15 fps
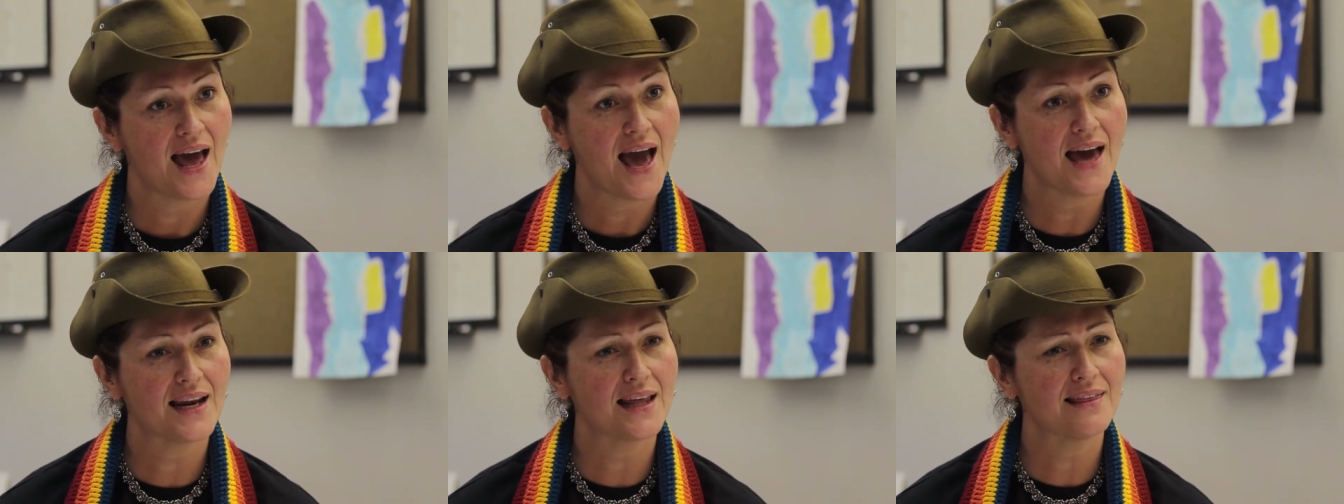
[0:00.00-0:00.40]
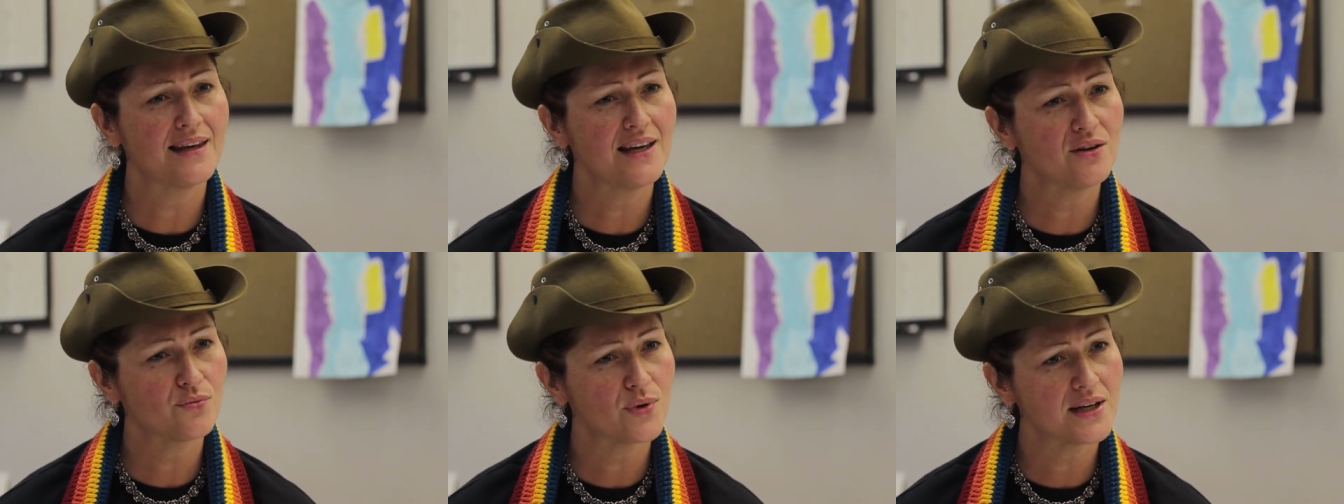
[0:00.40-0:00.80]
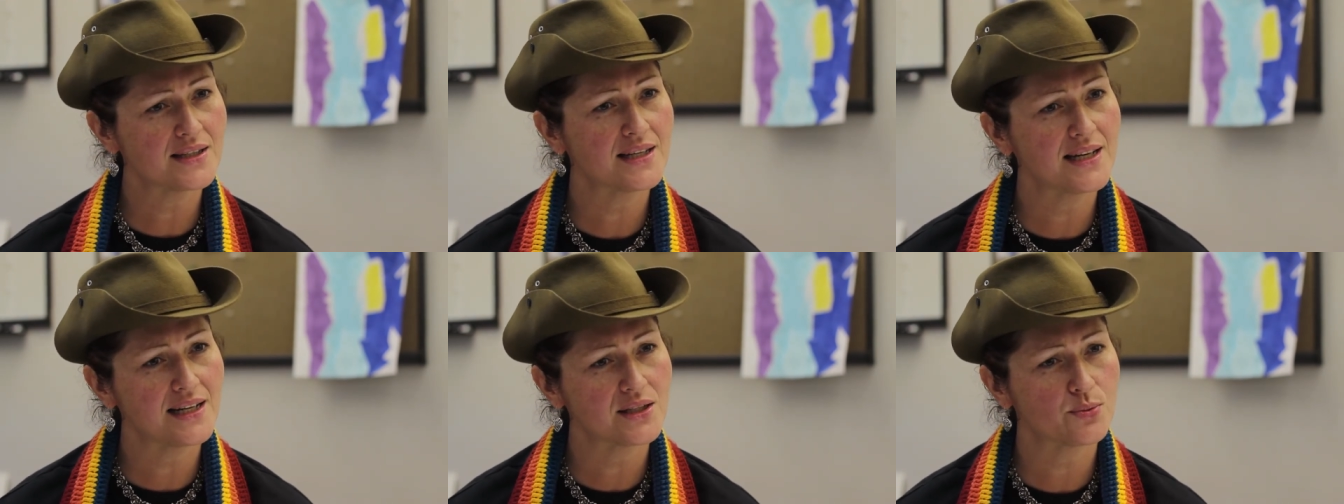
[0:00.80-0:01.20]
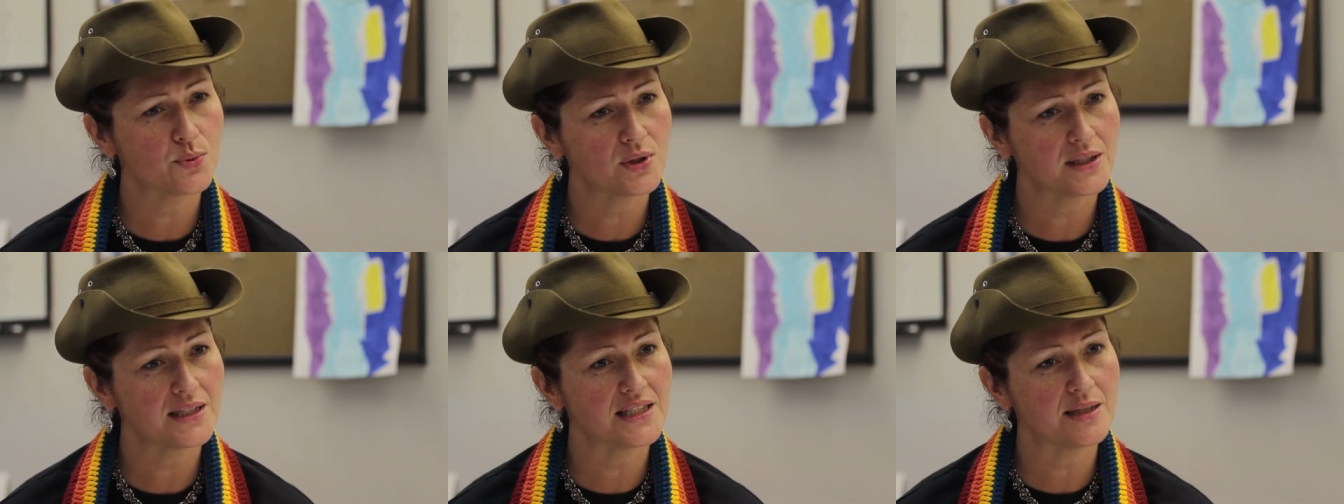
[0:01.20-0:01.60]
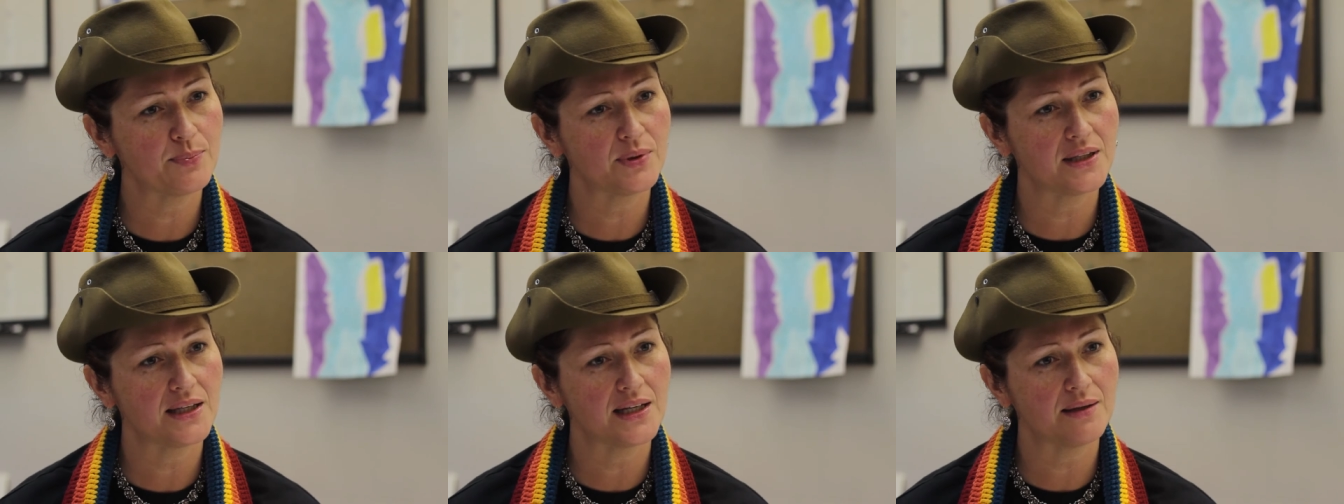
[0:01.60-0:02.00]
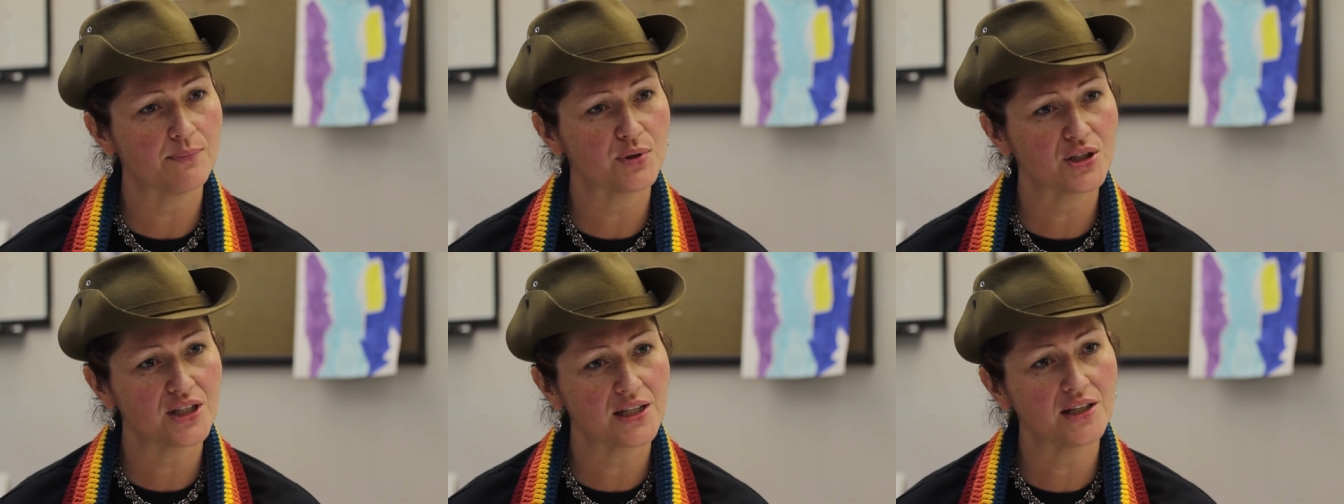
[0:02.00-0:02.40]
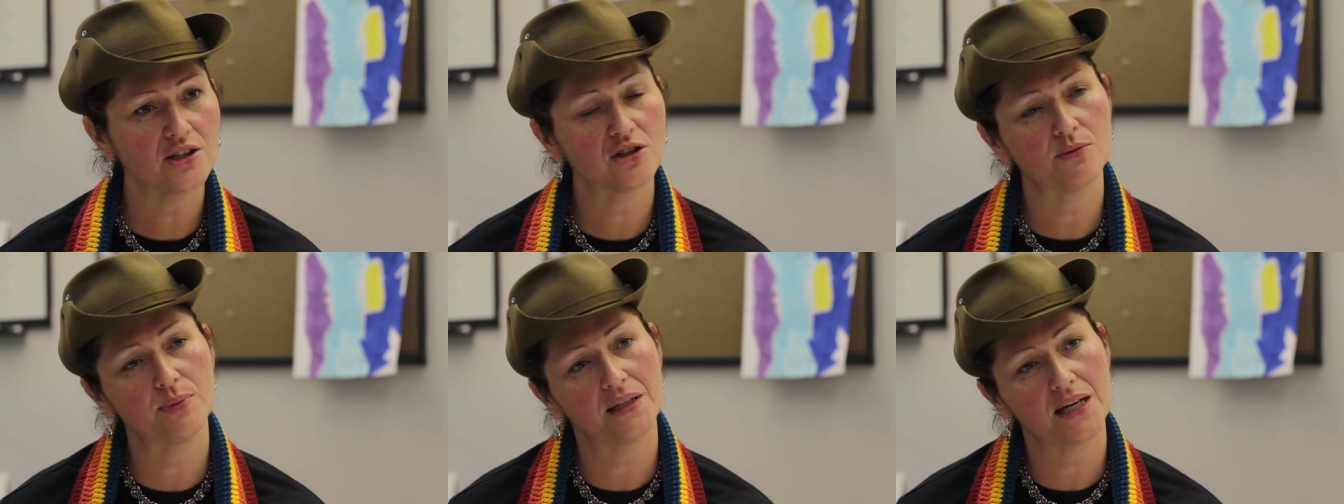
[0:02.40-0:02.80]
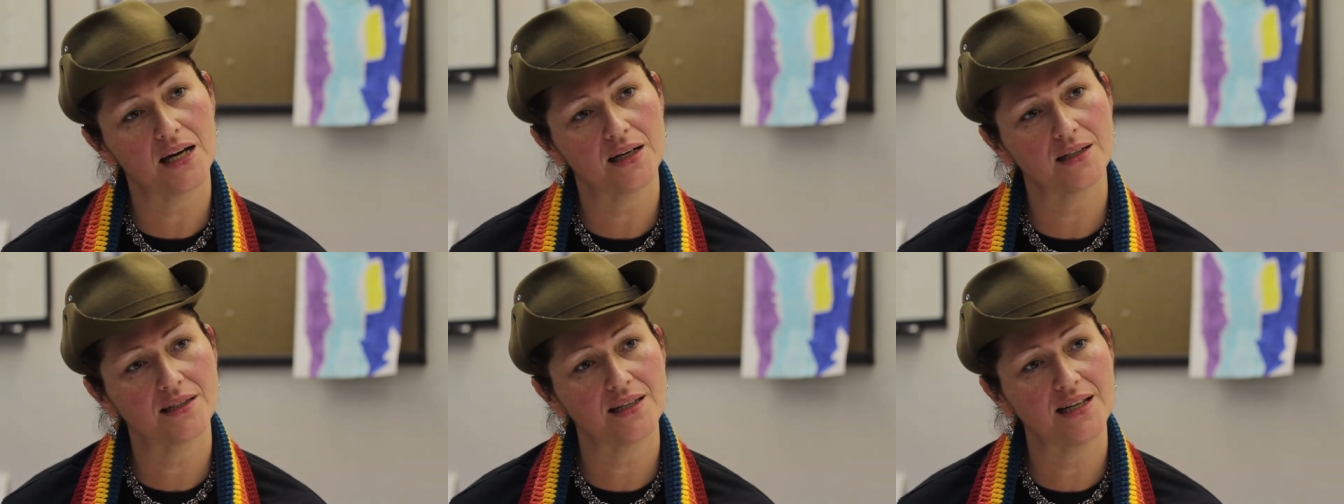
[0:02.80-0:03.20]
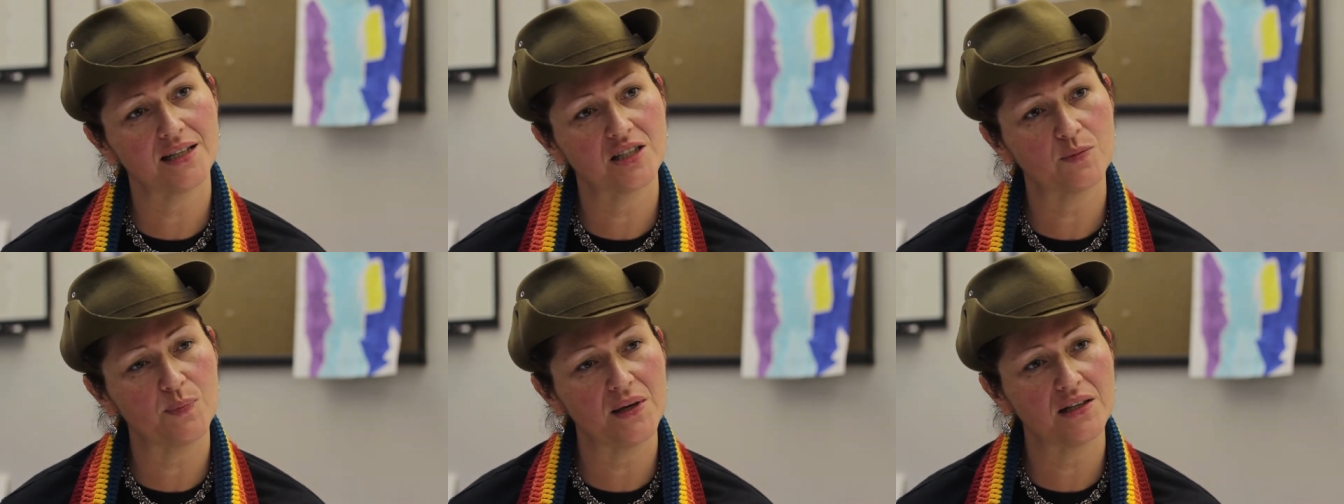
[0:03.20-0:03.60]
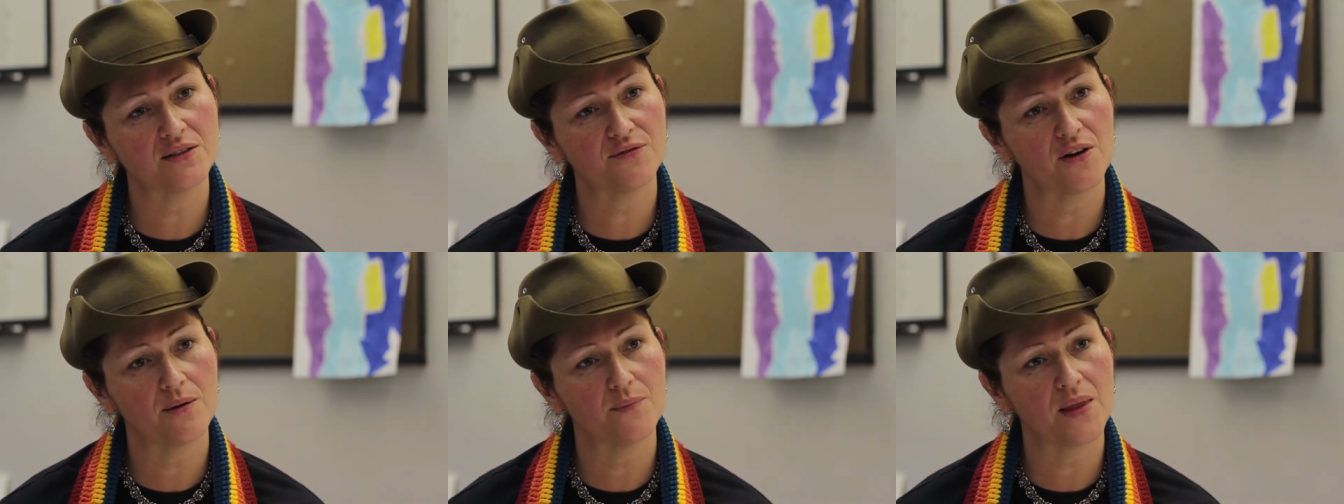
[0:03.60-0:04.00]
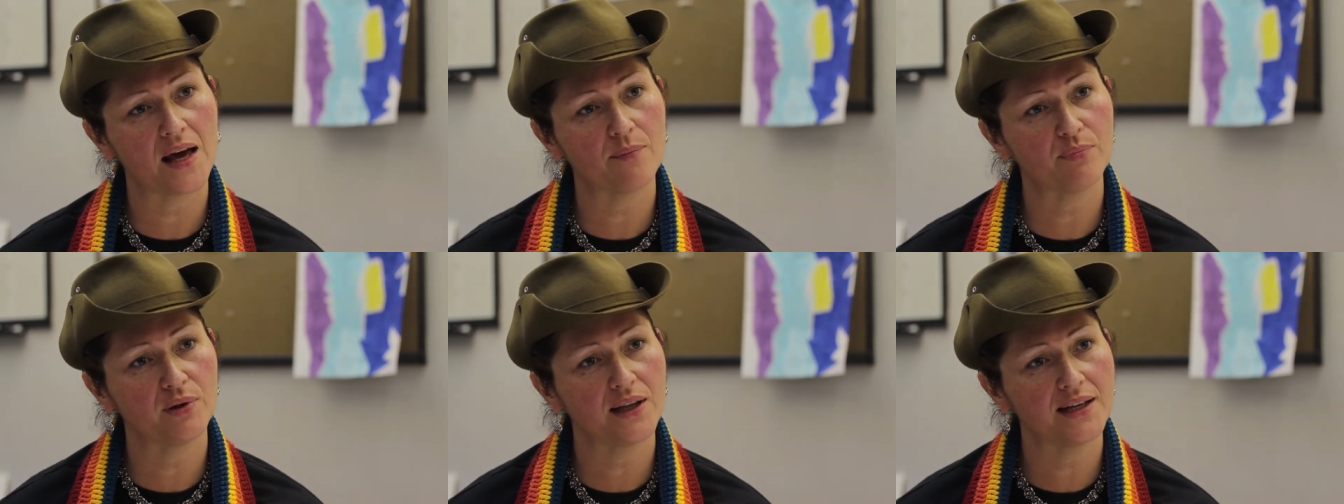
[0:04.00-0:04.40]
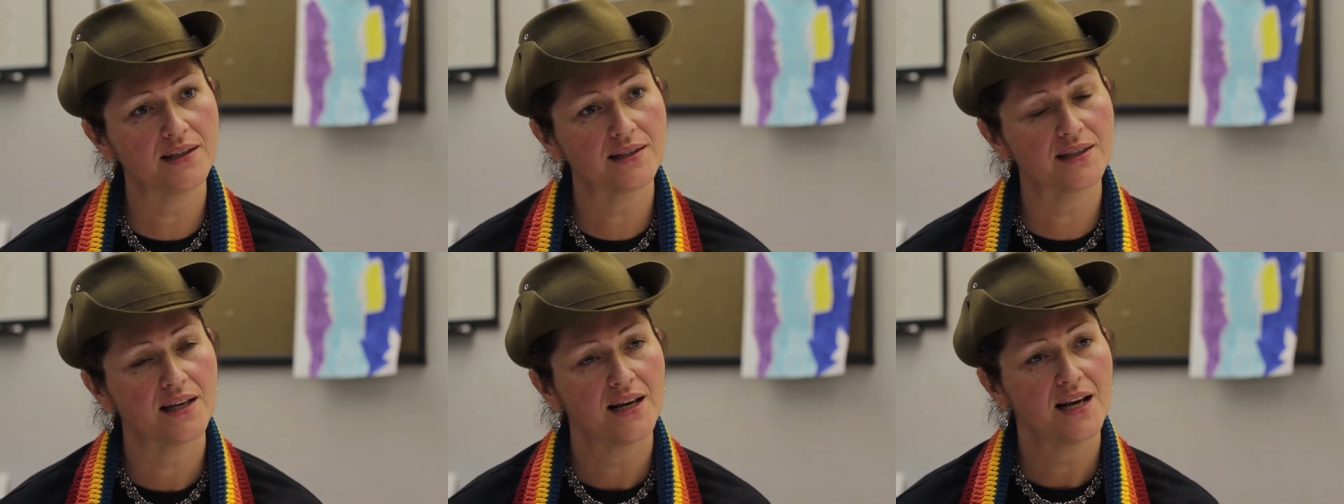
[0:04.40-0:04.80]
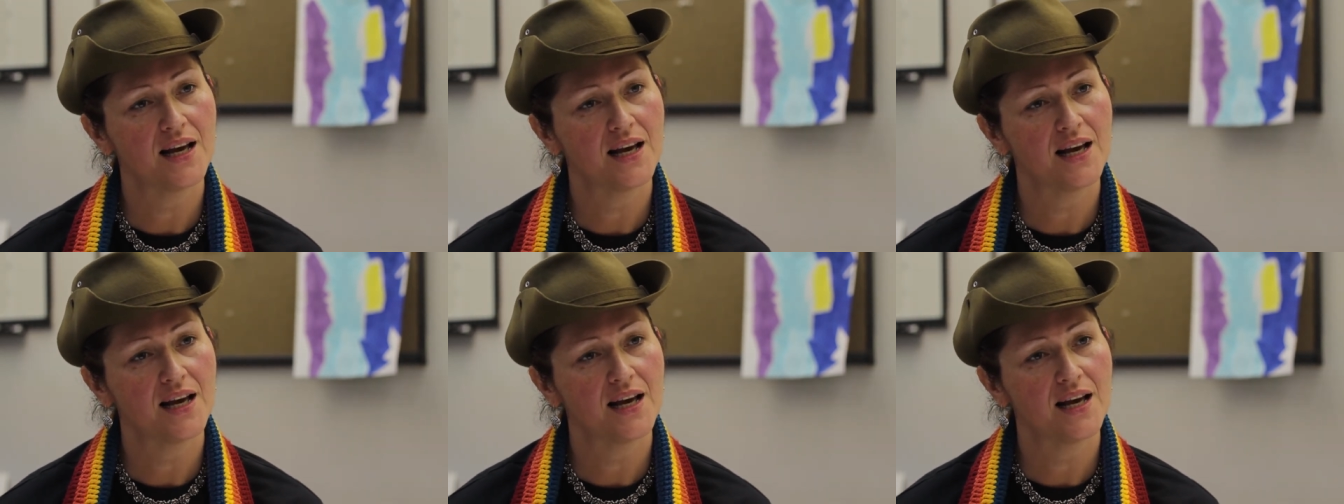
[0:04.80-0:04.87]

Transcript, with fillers: And I think it resonates really deeply, in particular, because it speaks from that place